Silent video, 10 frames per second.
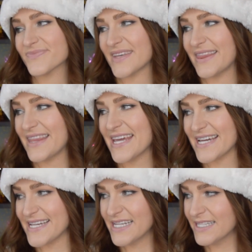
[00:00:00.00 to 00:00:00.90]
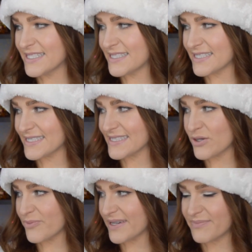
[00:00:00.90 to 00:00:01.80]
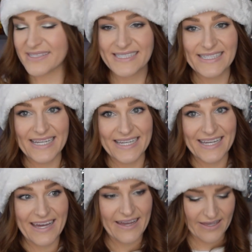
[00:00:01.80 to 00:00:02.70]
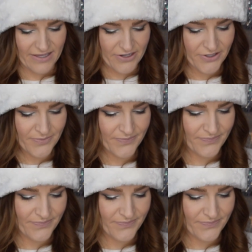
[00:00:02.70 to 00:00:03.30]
And then, let's open up the second guy here.